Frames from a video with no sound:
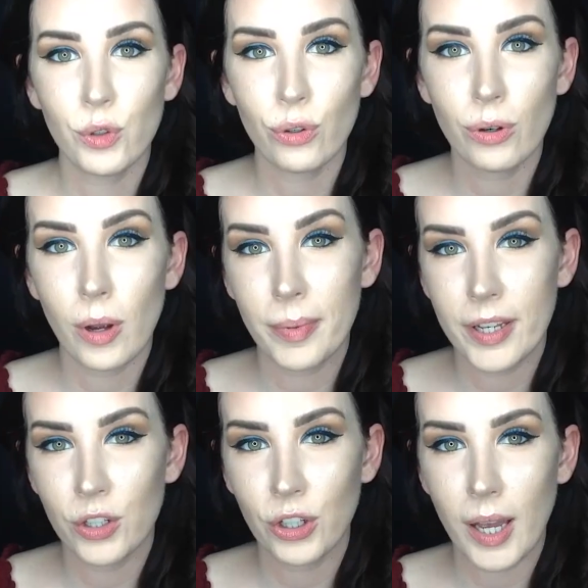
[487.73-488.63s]
you're a
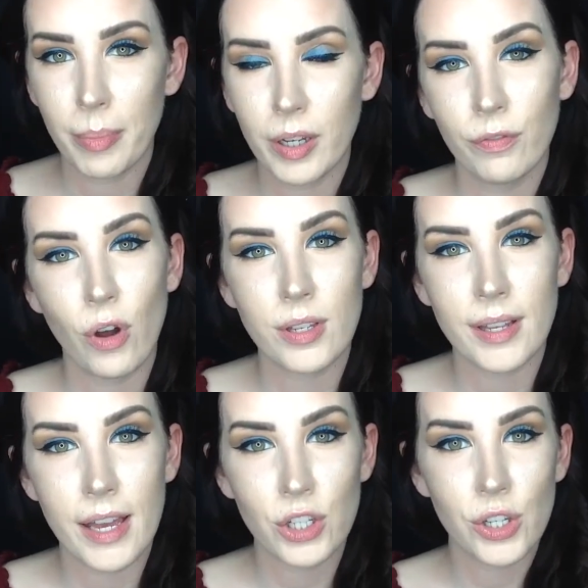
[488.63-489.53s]
beginner at putting false
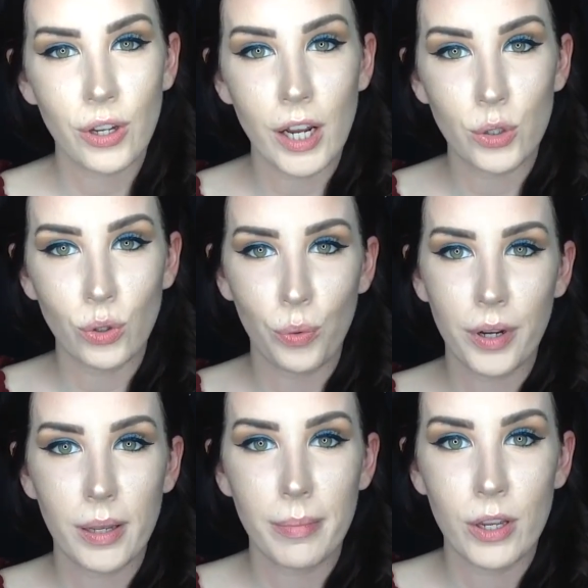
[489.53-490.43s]
lashes on, I do not
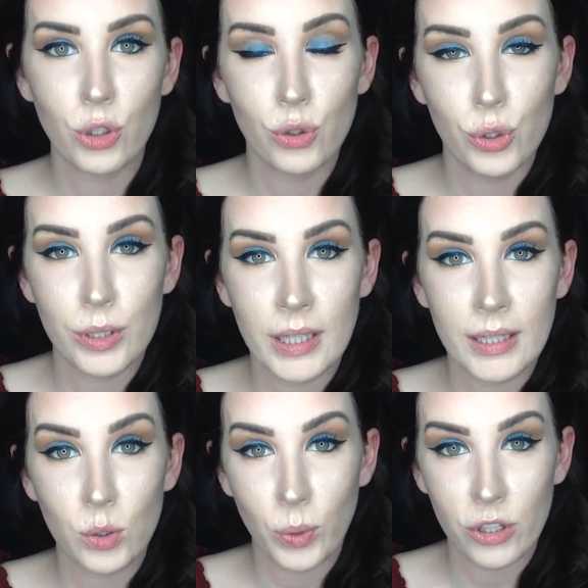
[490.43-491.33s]
recommend you
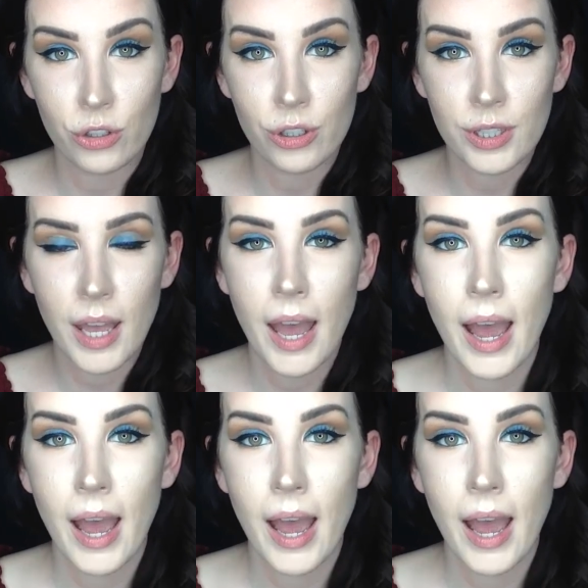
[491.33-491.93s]
using tweezers.